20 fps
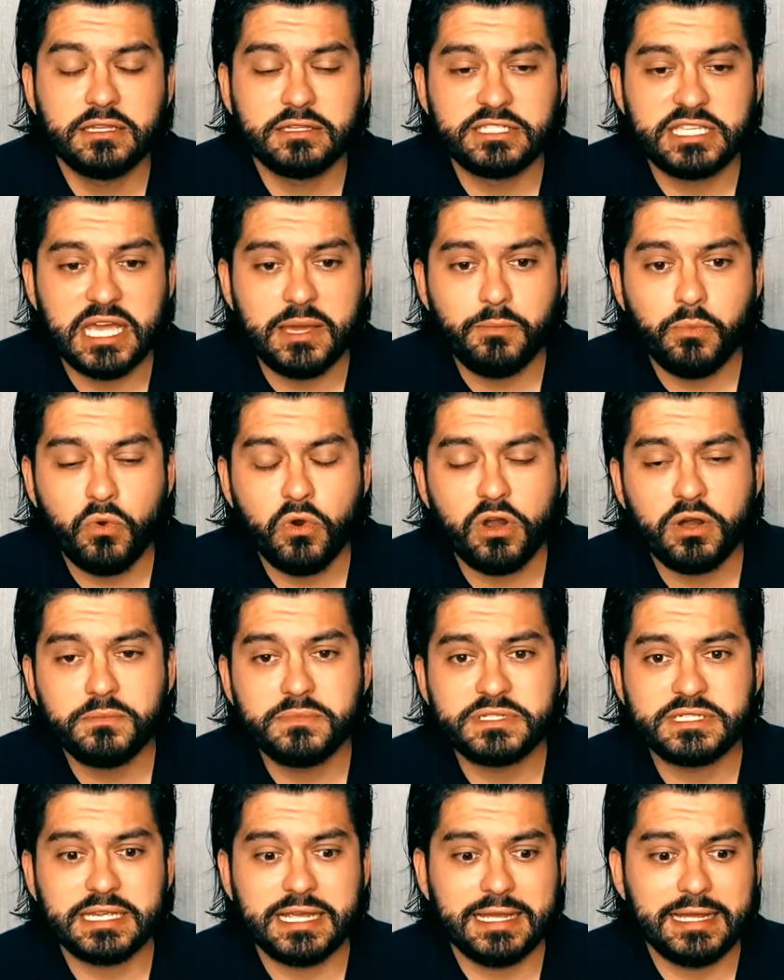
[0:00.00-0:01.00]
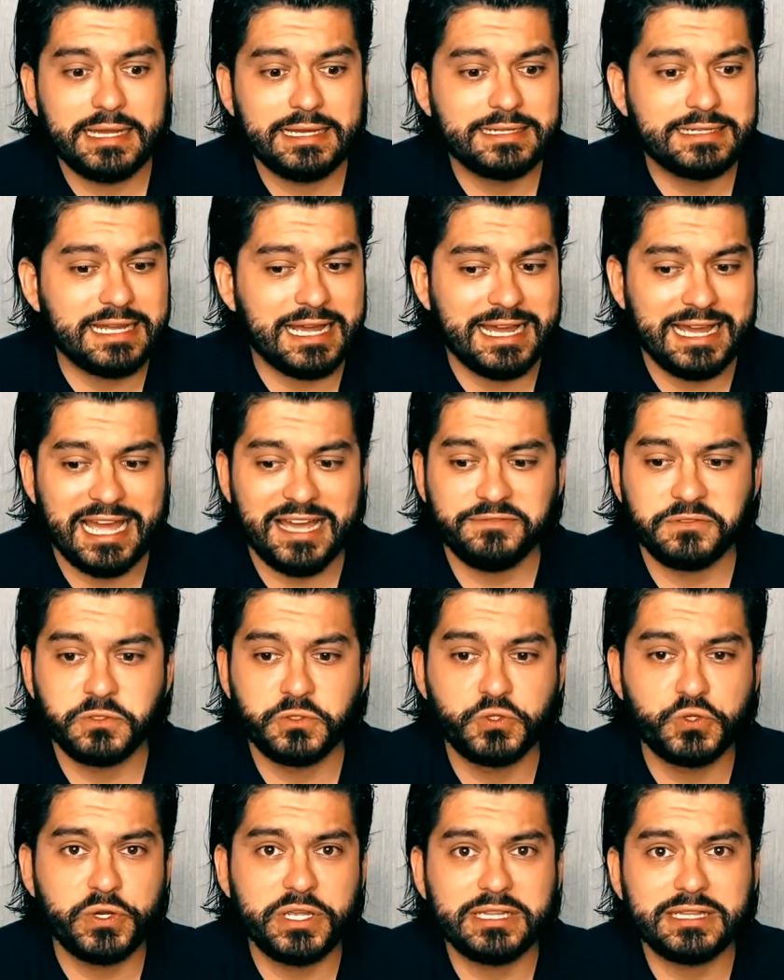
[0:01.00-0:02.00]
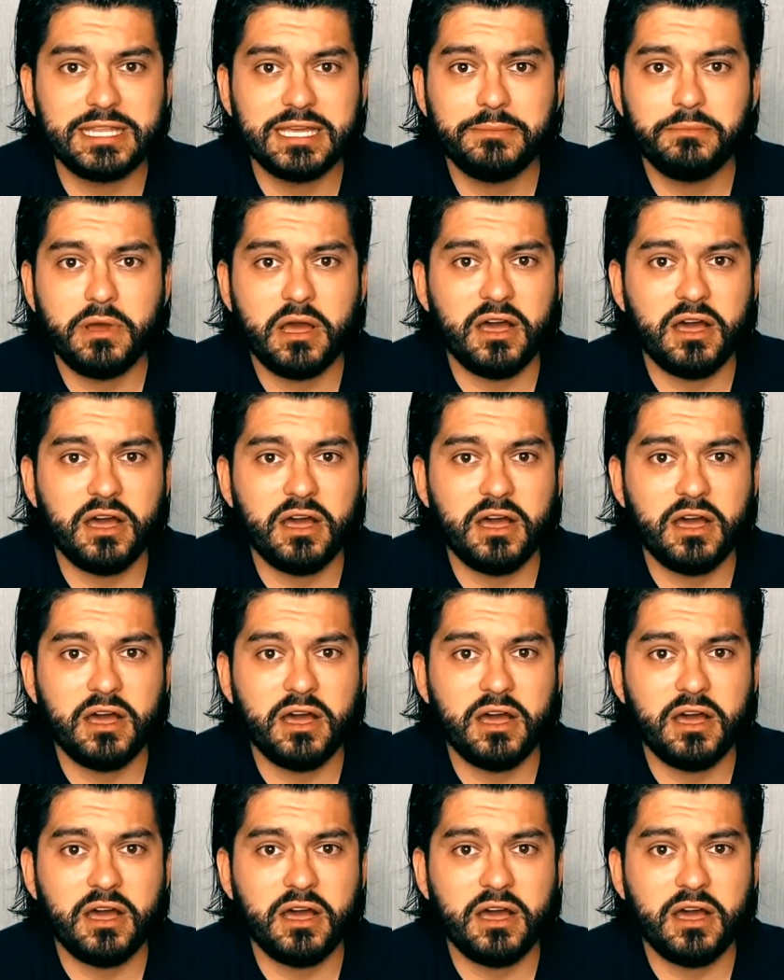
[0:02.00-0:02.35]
tapeworms, and I have to treat them.